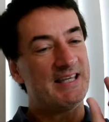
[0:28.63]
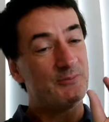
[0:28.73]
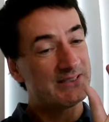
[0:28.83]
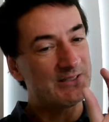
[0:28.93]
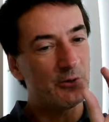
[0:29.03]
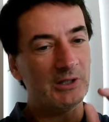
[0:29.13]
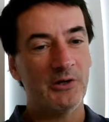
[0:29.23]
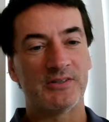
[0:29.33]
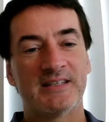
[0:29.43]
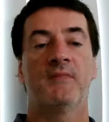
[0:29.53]
He was so
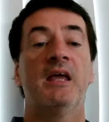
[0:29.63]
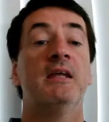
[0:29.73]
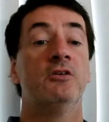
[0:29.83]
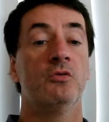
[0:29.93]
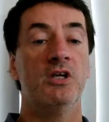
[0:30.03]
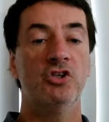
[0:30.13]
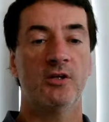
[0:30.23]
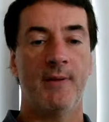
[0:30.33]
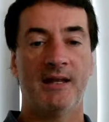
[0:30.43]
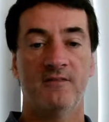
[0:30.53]
close. An
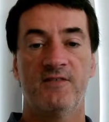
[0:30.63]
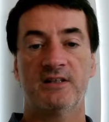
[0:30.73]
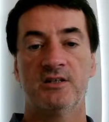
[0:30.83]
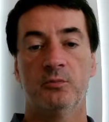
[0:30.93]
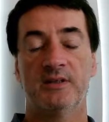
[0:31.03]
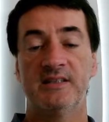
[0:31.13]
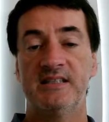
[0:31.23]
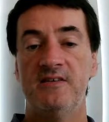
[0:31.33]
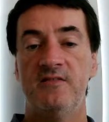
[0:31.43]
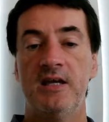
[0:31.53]
Indonesian man infected with the
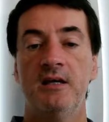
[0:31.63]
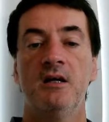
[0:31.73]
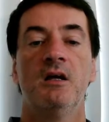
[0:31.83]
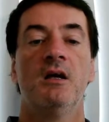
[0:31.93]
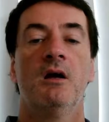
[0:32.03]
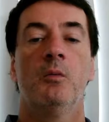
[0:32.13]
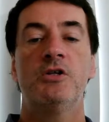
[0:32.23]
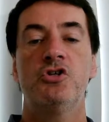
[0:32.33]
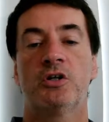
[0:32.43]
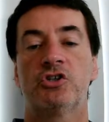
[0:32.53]
CV went
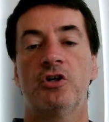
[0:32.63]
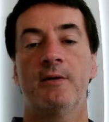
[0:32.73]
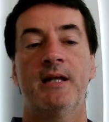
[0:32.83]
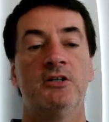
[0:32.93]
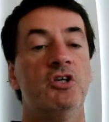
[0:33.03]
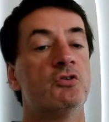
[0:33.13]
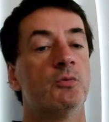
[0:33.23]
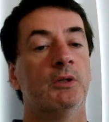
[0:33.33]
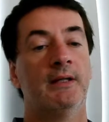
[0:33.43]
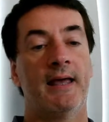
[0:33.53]
to extreme and
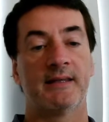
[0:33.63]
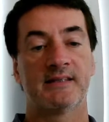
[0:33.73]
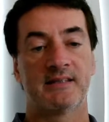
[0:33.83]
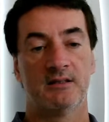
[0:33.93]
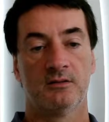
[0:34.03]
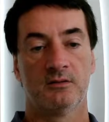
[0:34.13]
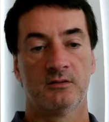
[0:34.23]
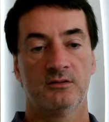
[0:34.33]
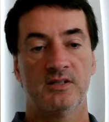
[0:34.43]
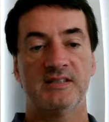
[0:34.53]
unusual lengths
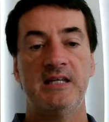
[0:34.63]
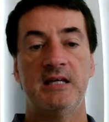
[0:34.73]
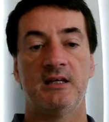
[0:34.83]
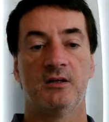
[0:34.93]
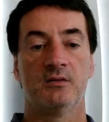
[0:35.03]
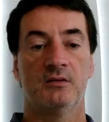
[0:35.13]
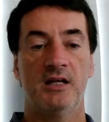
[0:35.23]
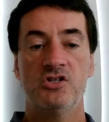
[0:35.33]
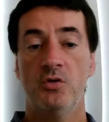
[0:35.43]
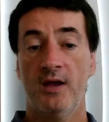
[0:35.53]
to sneak
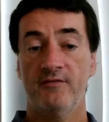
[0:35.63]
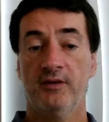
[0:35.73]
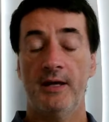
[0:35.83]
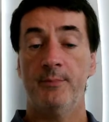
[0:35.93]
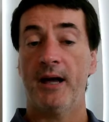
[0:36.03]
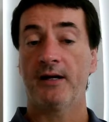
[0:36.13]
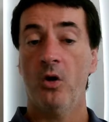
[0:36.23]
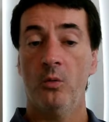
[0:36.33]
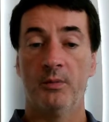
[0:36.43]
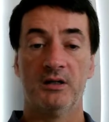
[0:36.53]
into a flight back
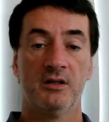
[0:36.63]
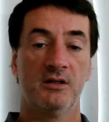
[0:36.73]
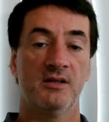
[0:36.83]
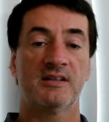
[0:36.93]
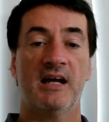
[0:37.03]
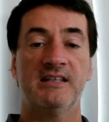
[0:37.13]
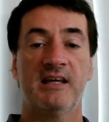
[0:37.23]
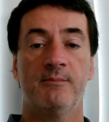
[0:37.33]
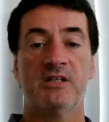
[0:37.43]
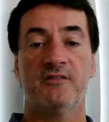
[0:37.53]
home, disguising
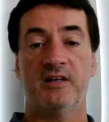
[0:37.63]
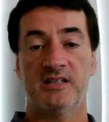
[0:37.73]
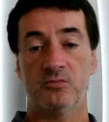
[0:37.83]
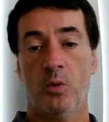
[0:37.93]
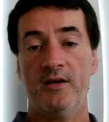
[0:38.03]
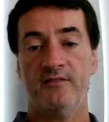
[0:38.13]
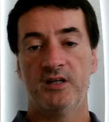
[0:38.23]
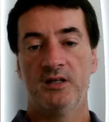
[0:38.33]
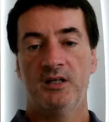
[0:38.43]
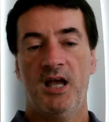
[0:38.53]
himself as his wife
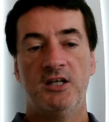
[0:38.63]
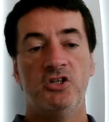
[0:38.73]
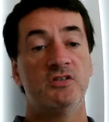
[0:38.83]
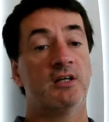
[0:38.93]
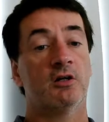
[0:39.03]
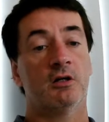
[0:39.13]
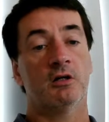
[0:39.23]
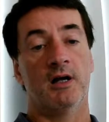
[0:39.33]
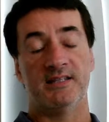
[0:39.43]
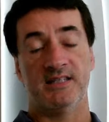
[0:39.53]
and using
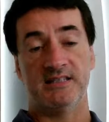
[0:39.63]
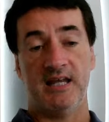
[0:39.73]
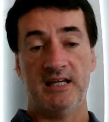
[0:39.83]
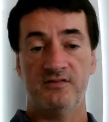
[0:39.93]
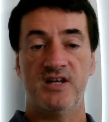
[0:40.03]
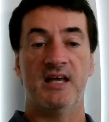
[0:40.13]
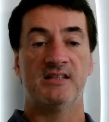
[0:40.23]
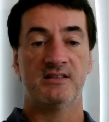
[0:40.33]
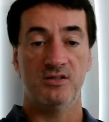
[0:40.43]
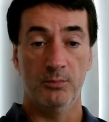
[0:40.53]
her as his negative
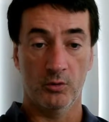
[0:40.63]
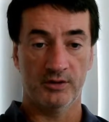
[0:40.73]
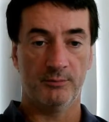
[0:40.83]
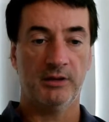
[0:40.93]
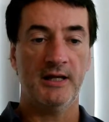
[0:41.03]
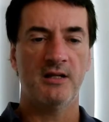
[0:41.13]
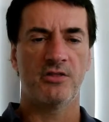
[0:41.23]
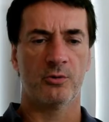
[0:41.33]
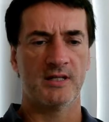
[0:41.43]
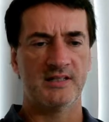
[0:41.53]
test to board the plane,
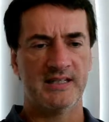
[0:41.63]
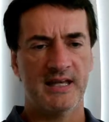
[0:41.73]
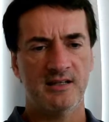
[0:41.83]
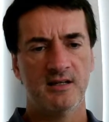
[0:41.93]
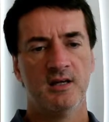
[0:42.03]
authorities said.